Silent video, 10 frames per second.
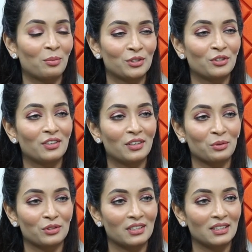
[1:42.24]
opportunity
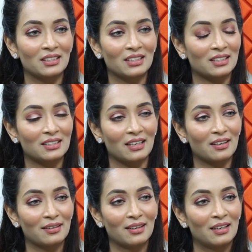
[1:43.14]
vachindi chesa,
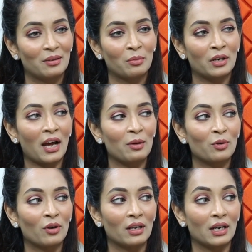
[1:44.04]
but I am
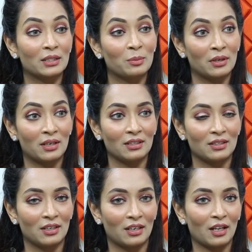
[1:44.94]
not an
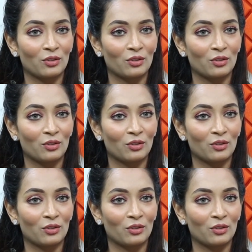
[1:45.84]
expertise in it.